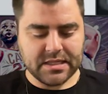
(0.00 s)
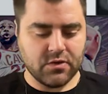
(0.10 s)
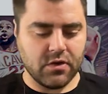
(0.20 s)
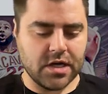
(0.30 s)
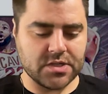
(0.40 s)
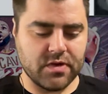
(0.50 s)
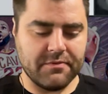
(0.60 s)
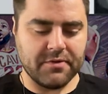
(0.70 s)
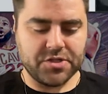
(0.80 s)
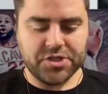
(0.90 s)

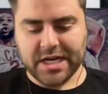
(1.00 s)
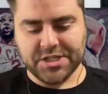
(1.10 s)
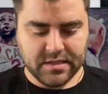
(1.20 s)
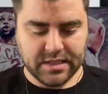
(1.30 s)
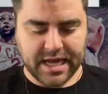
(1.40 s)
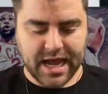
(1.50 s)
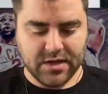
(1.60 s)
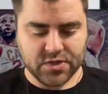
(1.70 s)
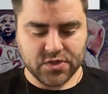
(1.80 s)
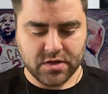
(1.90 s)
cross-referenced ChatGPT, like how
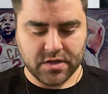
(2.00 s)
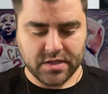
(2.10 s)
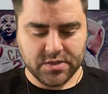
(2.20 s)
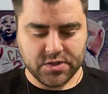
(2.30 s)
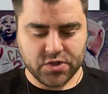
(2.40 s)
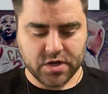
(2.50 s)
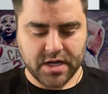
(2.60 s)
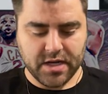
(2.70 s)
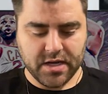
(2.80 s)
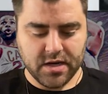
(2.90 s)
strong it is.
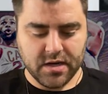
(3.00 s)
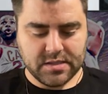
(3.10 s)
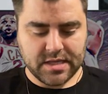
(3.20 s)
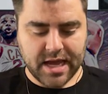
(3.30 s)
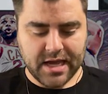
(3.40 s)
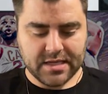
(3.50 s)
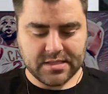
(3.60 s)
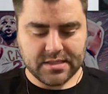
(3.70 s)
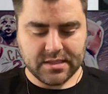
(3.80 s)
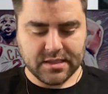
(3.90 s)
Trae Young
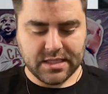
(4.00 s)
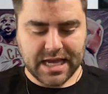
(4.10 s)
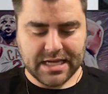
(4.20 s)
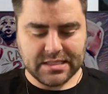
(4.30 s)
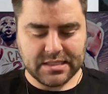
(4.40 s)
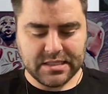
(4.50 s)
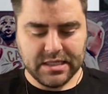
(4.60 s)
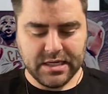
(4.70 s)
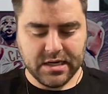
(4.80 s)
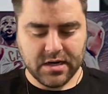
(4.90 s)
stats last
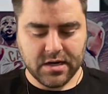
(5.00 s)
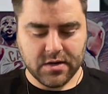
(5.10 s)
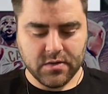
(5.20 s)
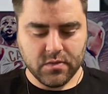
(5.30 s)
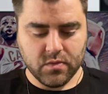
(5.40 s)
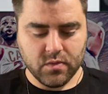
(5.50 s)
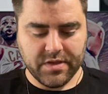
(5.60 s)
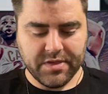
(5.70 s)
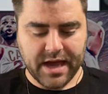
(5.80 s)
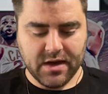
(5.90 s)
year
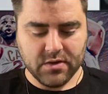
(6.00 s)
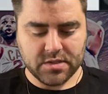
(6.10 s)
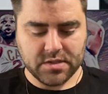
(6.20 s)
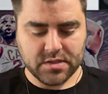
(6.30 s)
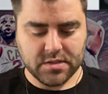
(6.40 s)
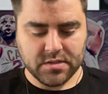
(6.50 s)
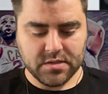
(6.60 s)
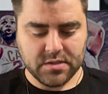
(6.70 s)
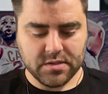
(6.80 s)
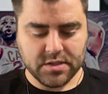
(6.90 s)
without
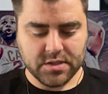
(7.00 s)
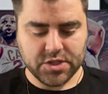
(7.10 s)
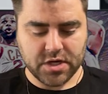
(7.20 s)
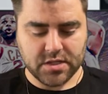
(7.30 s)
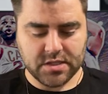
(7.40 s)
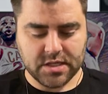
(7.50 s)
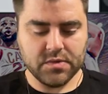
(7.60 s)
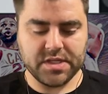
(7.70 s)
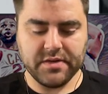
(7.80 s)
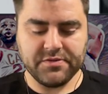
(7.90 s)
DeJounte.
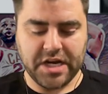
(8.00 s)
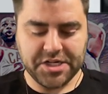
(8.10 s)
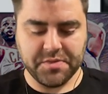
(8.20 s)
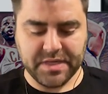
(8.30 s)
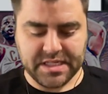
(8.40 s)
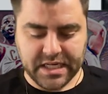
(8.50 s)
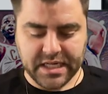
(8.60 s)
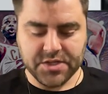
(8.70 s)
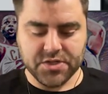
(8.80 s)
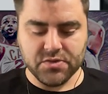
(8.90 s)
See if ChatGPT
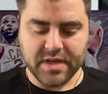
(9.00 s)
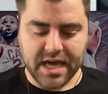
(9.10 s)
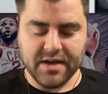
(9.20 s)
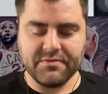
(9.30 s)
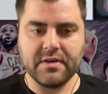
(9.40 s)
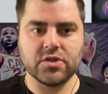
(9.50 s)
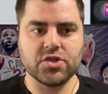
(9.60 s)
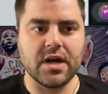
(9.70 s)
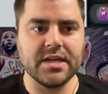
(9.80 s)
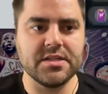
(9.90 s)
can do that. I've never
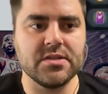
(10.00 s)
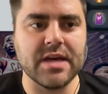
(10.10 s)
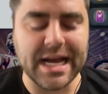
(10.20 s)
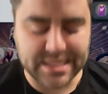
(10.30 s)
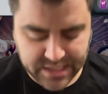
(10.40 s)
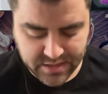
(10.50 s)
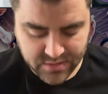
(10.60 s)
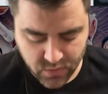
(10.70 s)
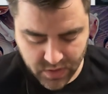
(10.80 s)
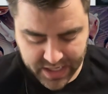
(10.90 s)
tried to ask it
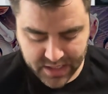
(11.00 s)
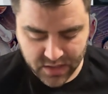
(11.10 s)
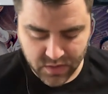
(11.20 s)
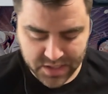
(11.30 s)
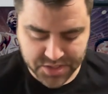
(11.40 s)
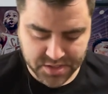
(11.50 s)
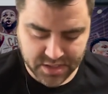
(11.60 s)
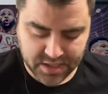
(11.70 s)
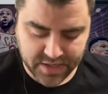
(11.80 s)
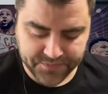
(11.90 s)
organic questions like
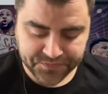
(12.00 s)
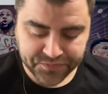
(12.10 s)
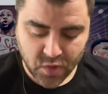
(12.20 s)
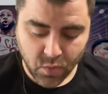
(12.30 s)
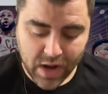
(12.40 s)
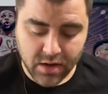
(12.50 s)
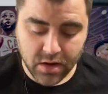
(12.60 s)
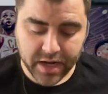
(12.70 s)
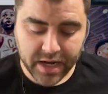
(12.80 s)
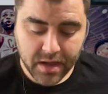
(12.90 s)
that. Wow, okay.